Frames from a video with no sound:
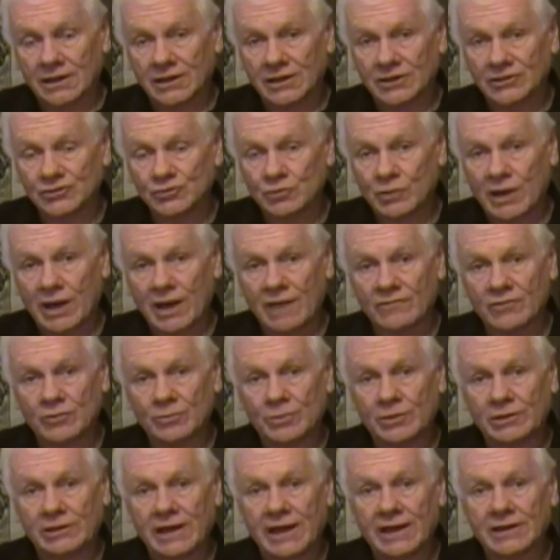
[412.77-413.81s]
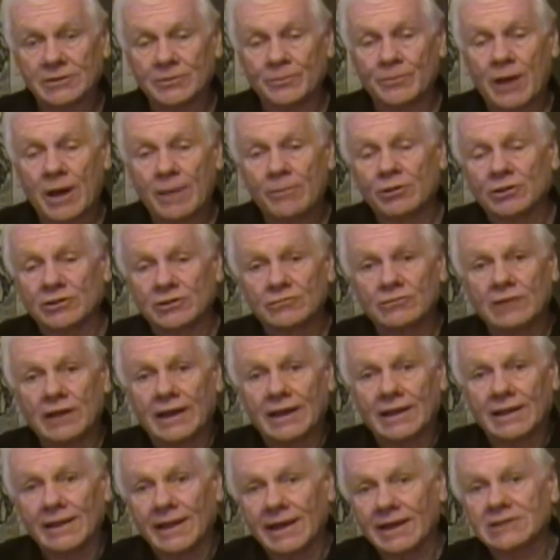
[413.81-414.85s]
I guess we have a banana public
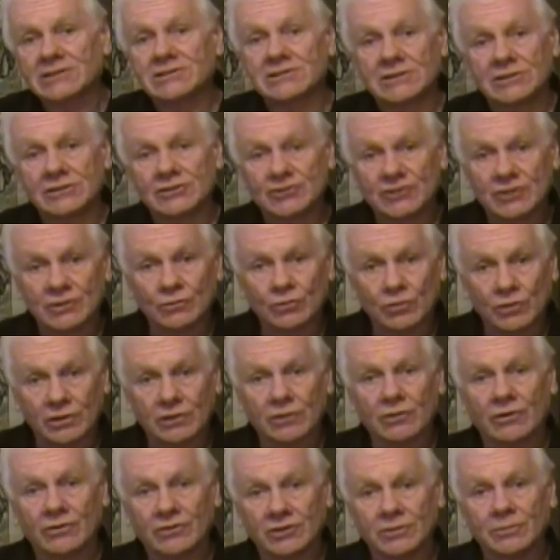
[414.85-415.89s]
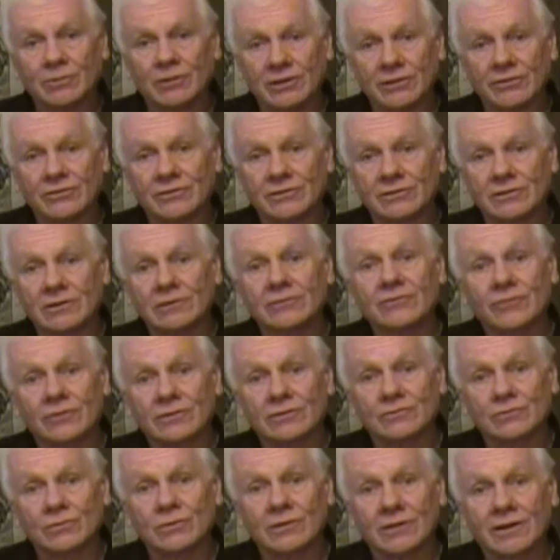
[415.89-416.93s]
elections and we're going to be thir a
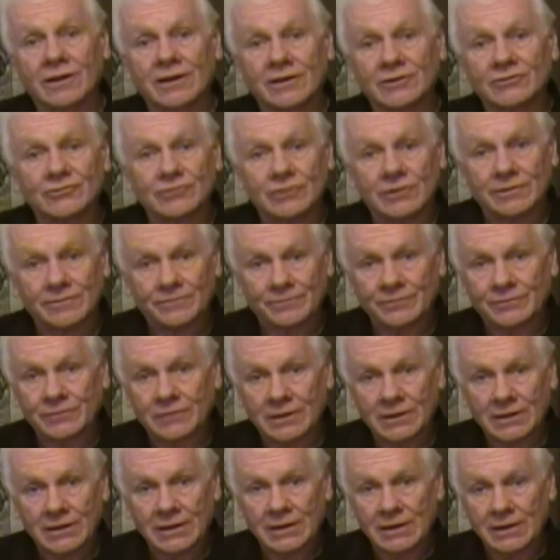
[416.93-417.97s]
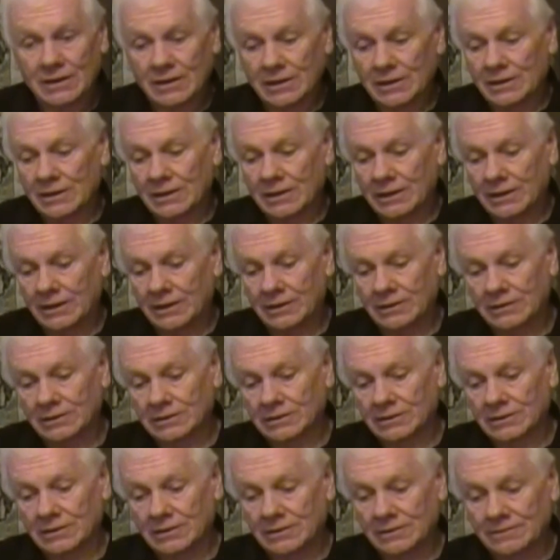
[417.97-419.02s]
third world country.
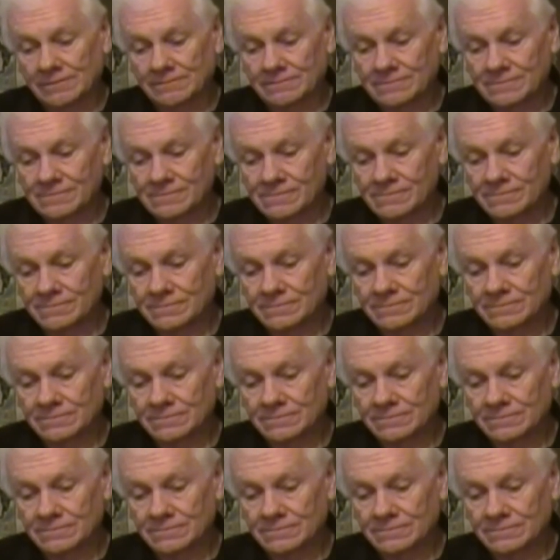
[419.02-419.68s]
And um,